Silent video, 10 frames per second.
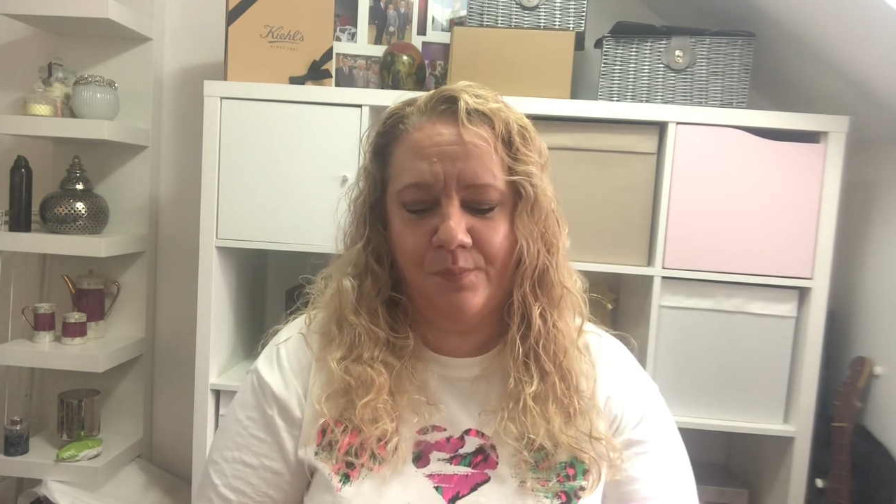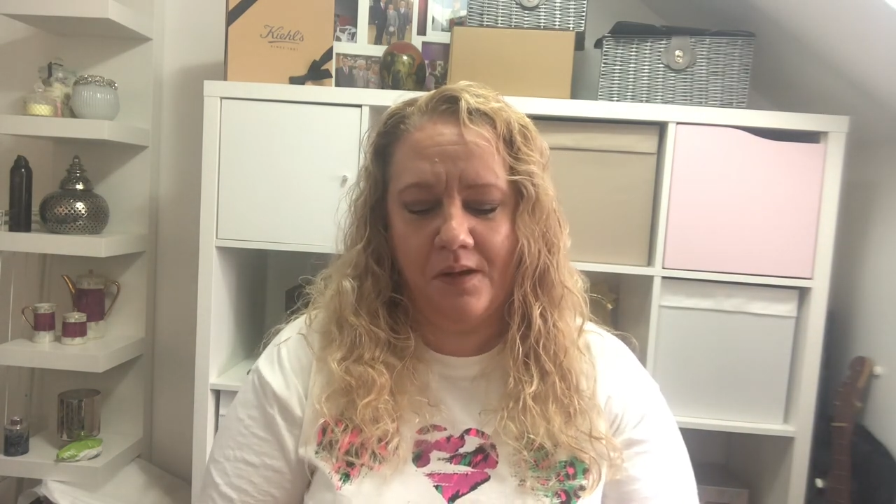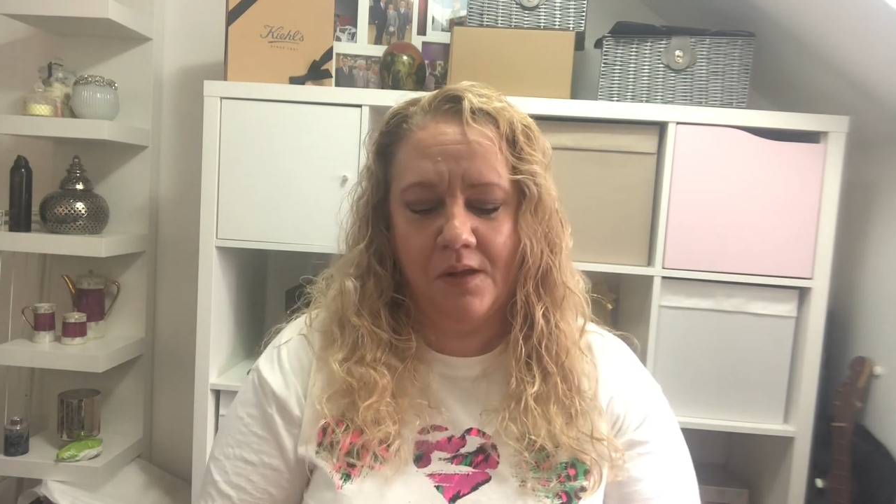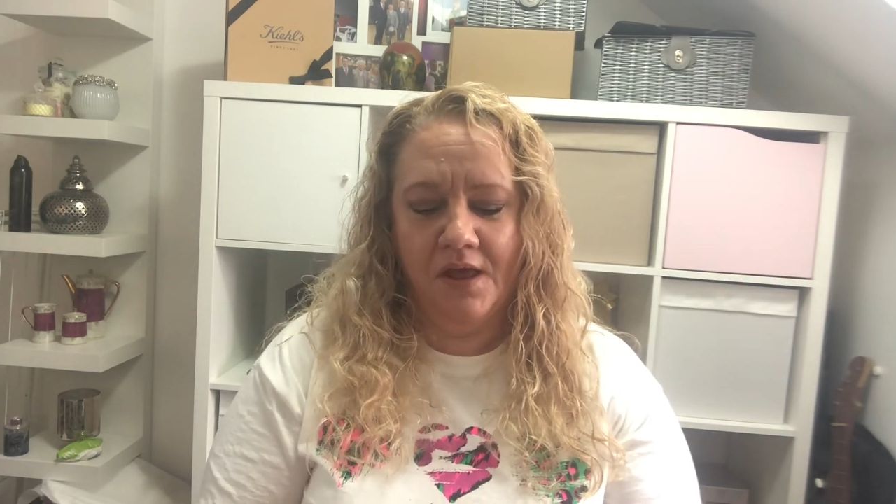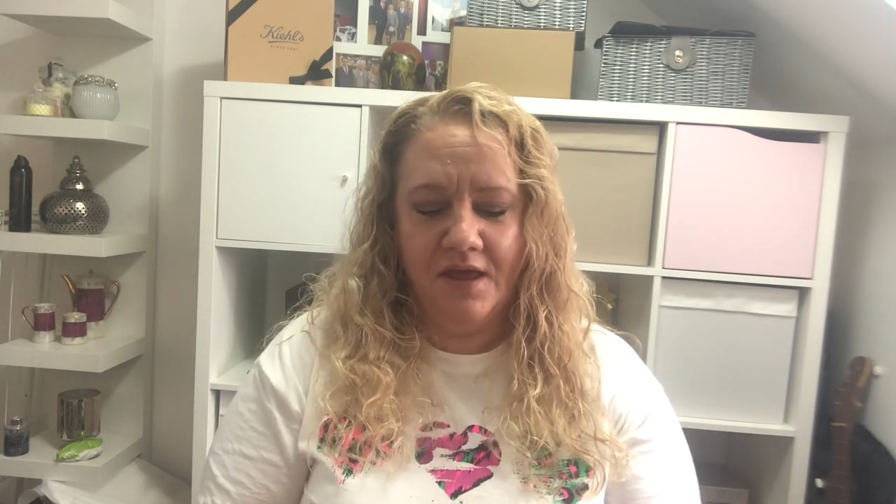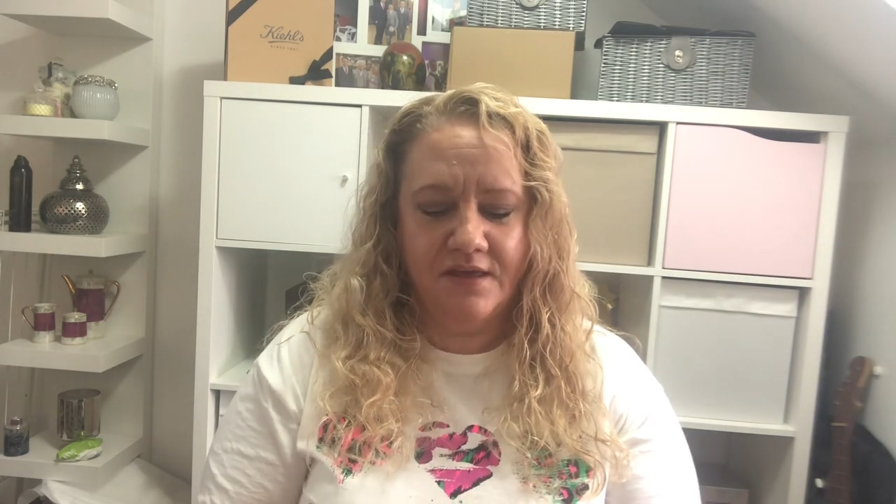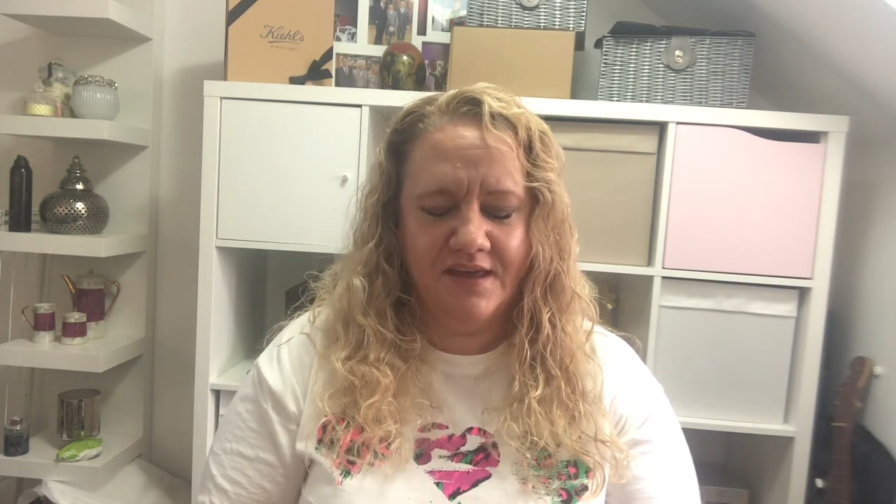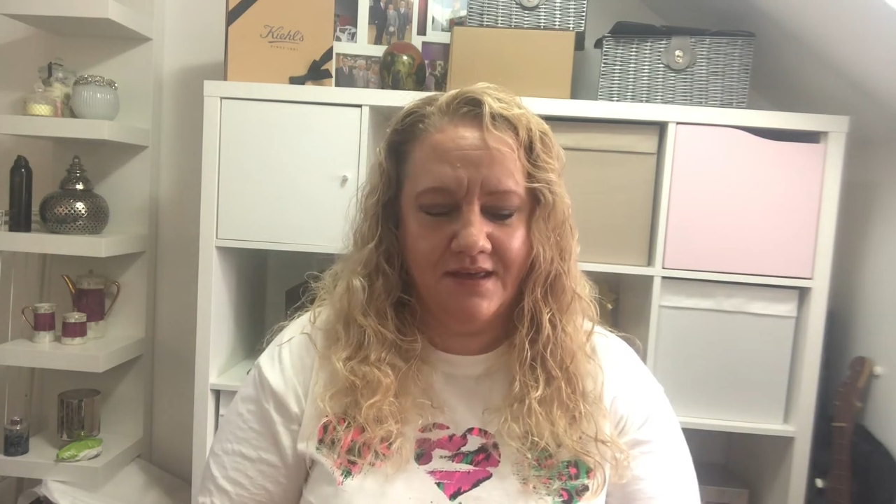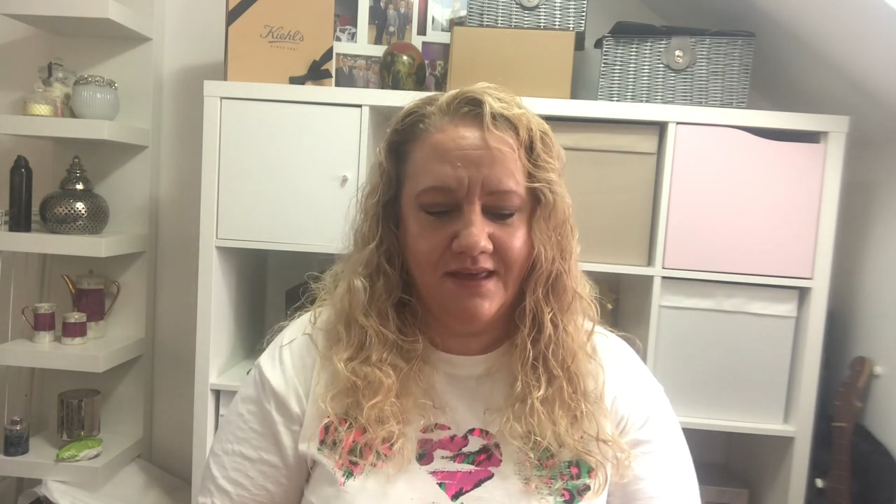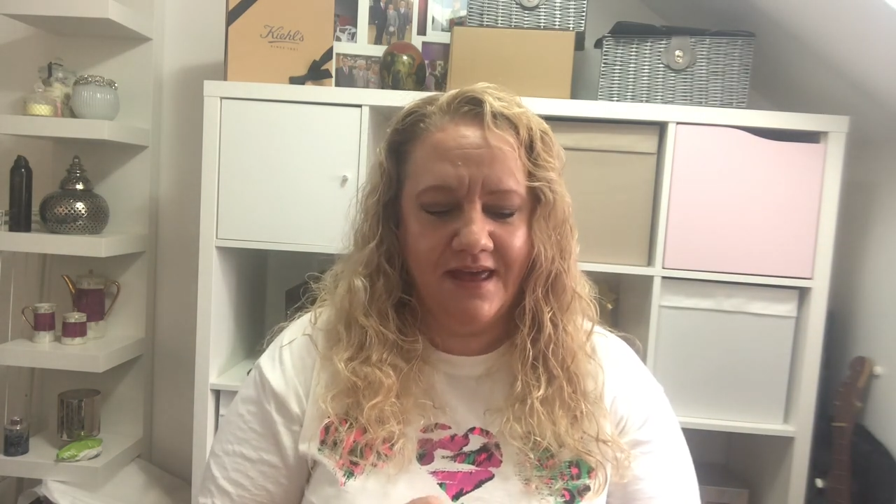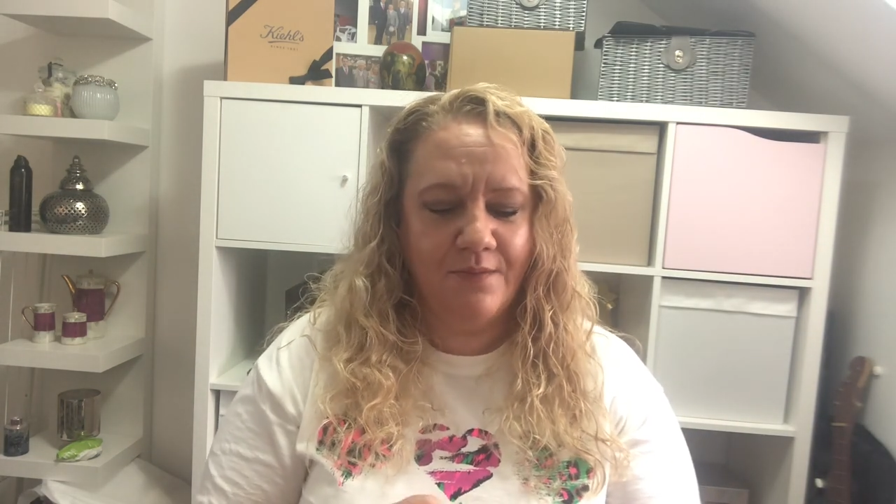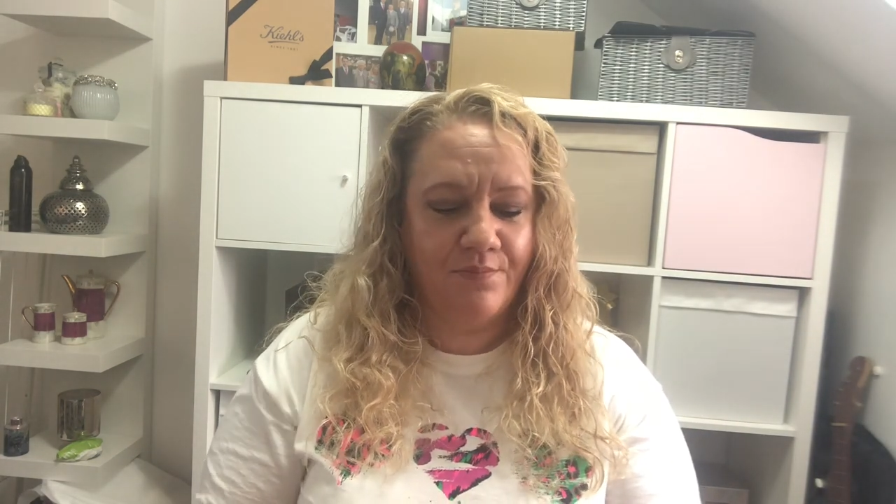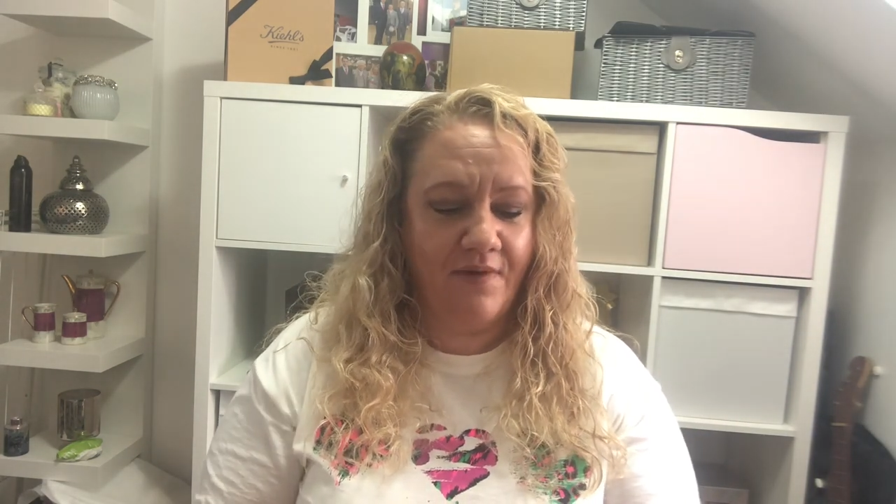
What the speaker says: but you can keep